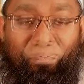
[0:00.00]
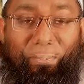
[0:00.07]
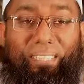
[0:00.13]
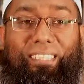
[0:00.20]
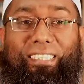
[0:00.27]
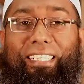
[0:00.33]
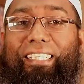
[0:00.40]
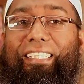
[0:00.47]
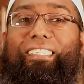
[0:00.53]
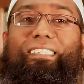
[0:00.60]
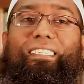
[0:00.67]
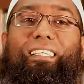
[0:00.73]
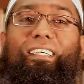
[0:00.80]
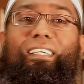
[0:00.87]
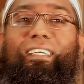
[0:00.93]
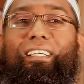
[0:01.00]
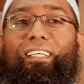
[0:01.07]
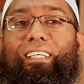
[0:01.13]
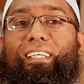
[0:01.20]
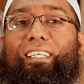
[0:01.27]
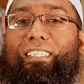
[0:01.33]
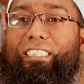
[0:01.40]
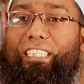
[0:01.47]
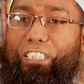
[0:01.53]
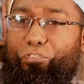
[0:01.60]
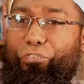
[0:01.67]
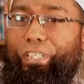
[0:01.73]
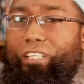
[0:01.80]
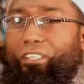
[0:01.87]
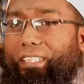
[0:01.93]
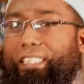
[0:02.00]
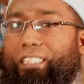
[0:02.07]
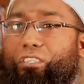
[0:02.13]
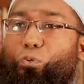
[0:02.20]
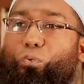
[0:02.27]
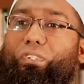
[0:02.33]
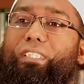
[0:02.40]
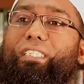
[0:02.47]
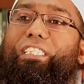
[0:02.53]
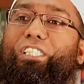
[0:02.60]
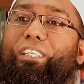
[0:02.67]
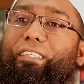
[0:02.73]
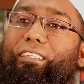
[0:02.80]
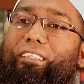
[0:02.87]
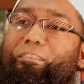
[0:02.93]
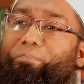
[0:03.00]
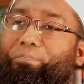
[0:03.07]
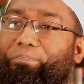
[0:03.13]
but the thing is, this video is khutwati shaitan.